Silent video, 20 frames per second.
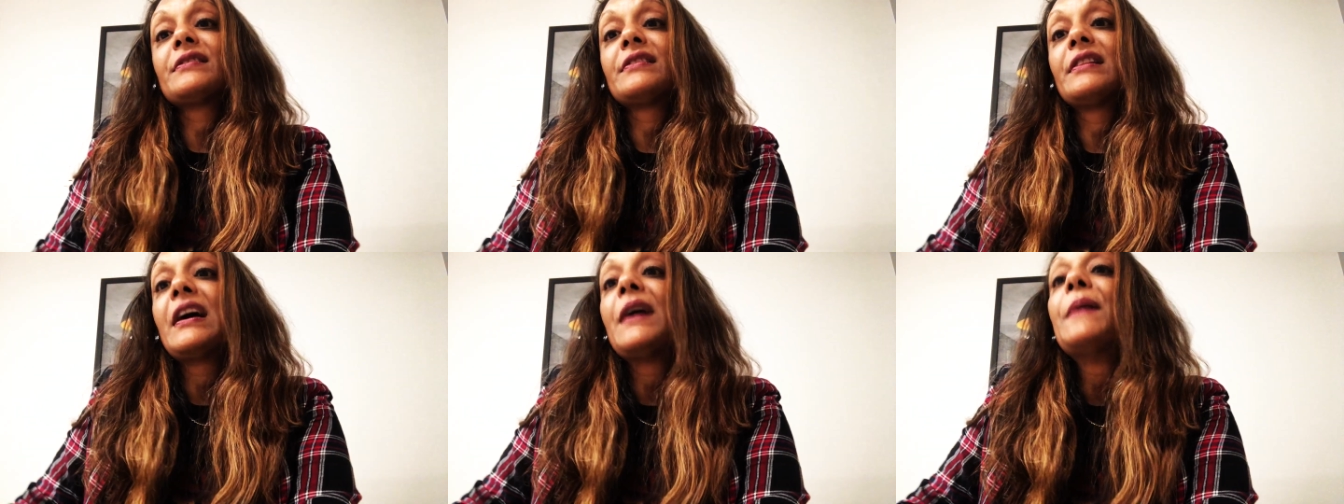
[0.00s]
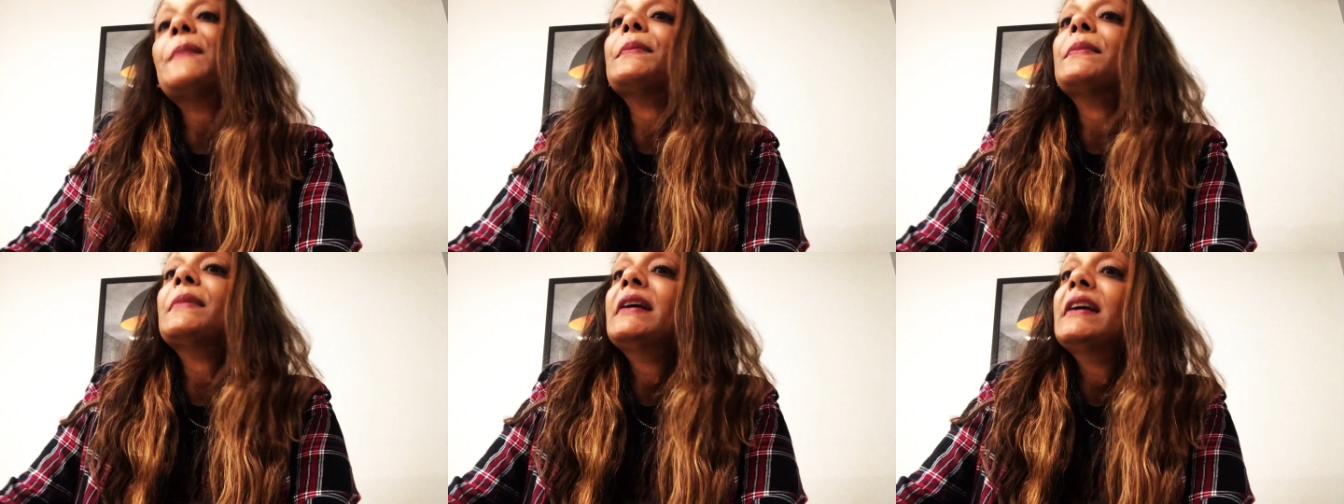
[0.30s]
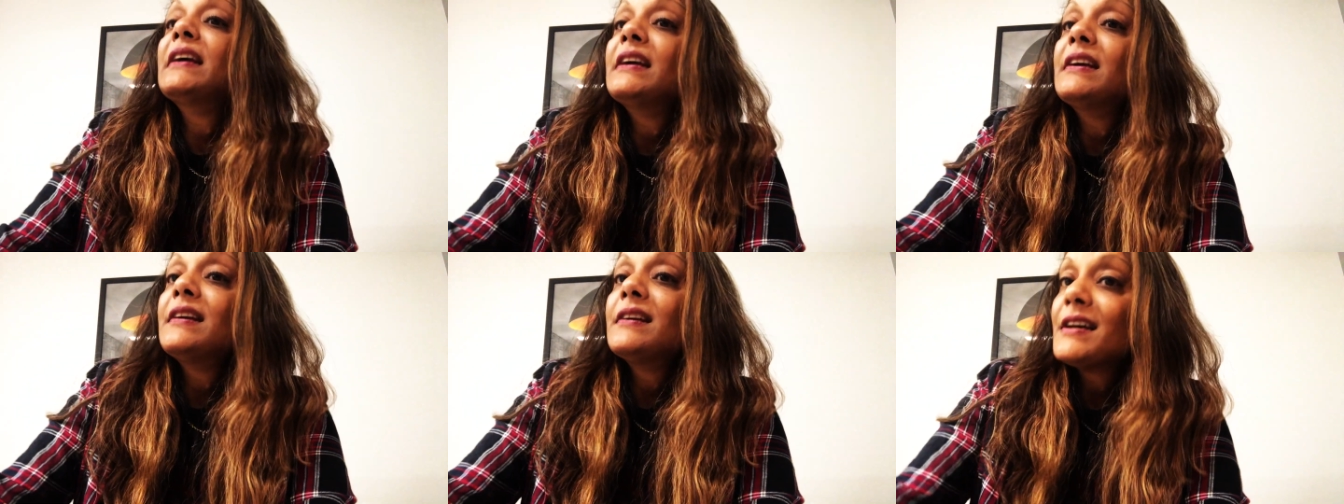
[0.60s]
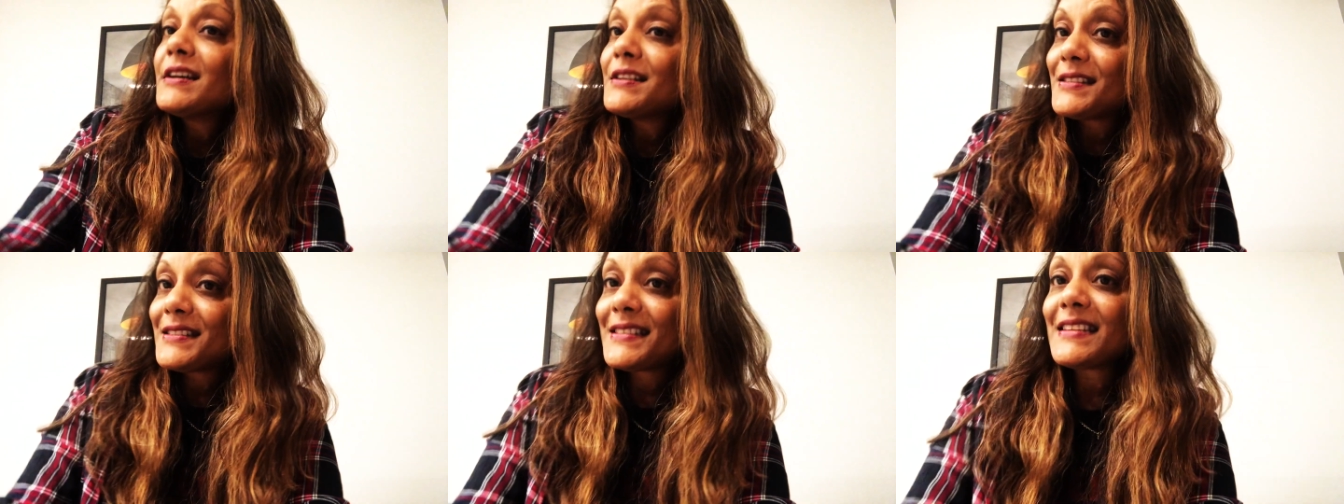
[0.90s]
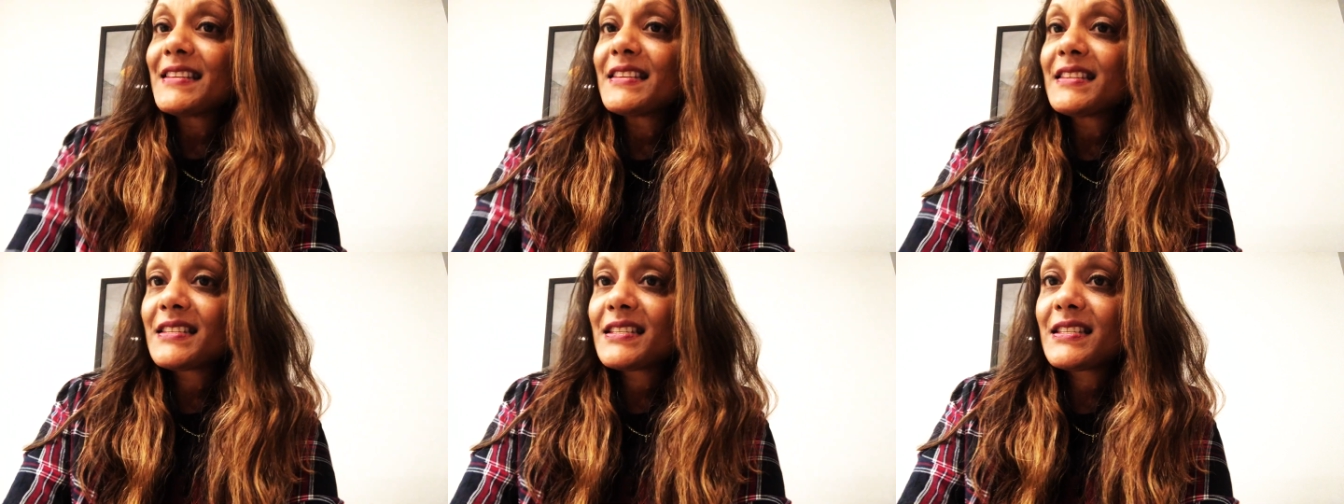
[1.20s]
Let me
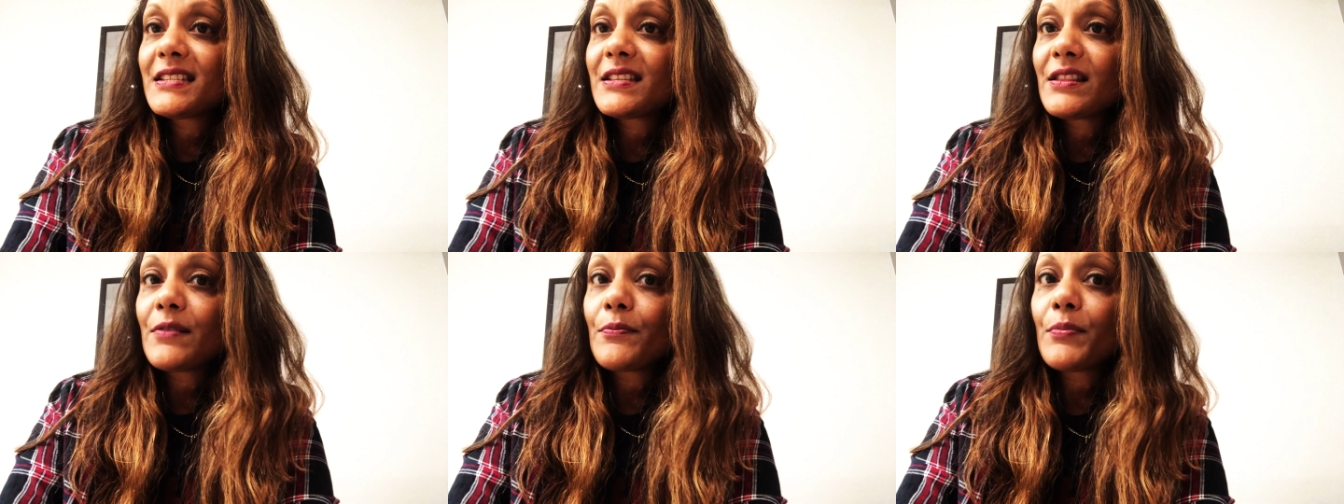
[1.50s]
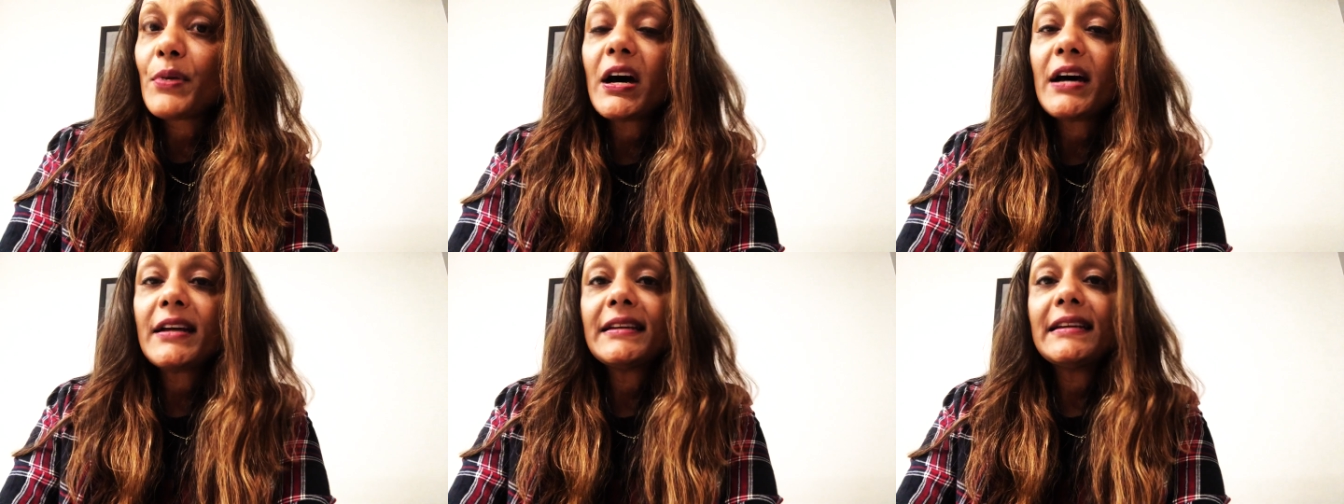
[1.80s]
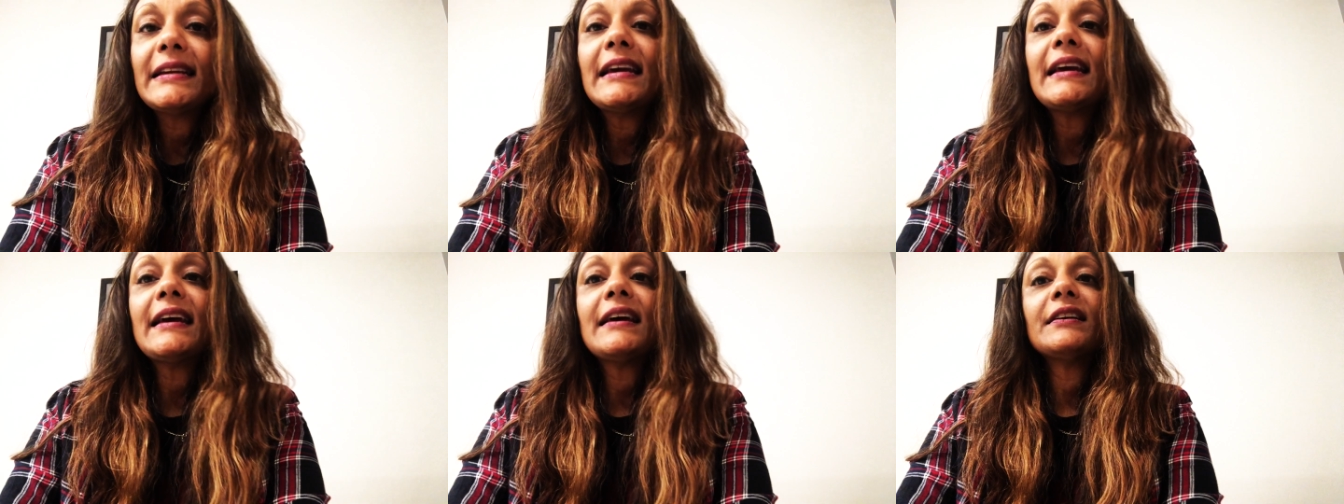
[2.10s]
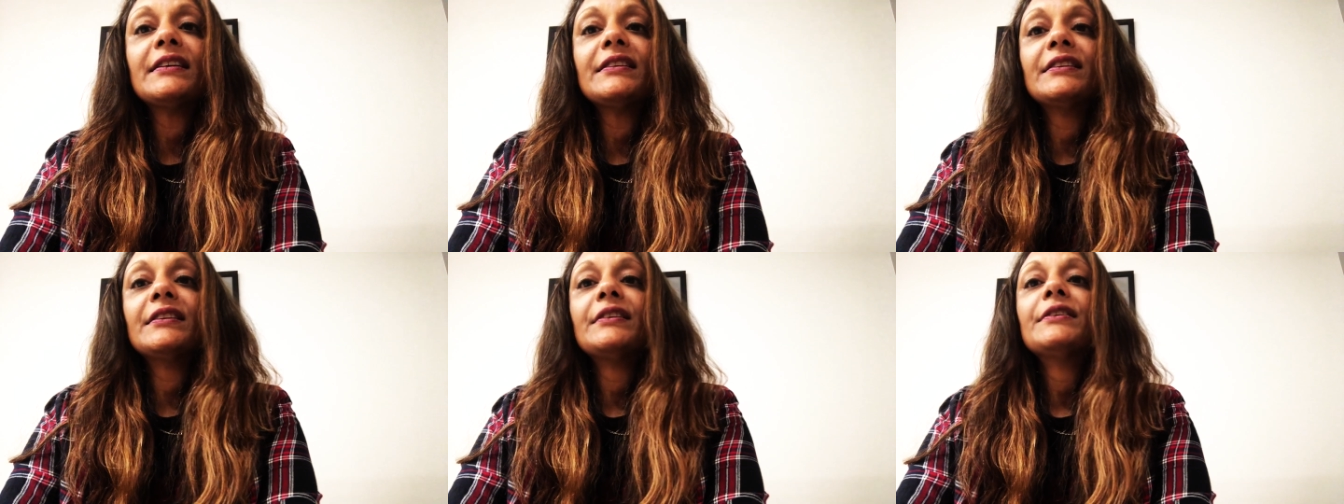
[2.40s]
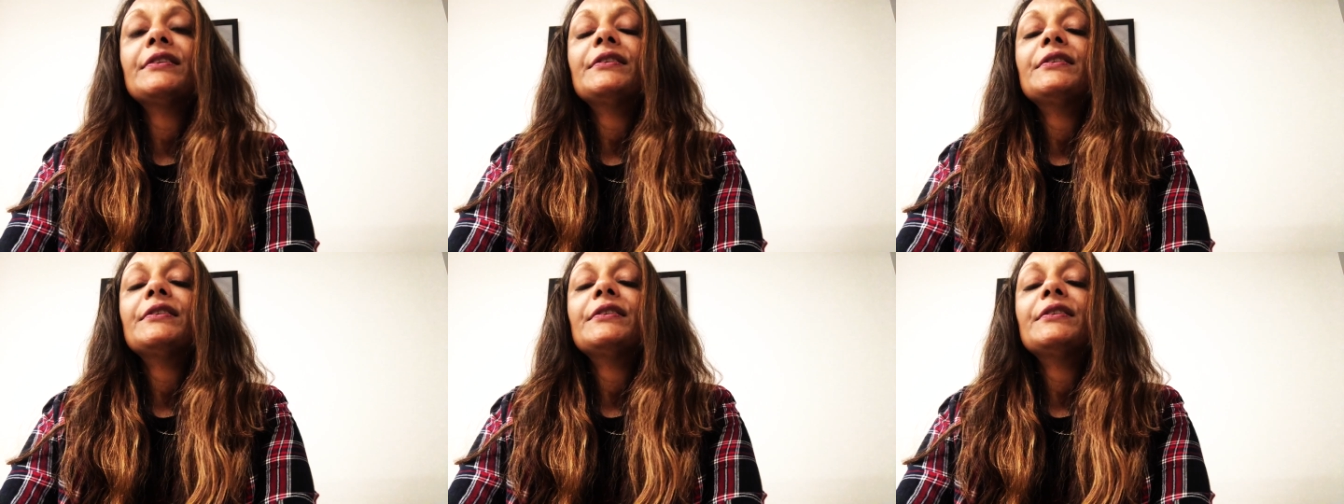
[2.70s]
assist the body in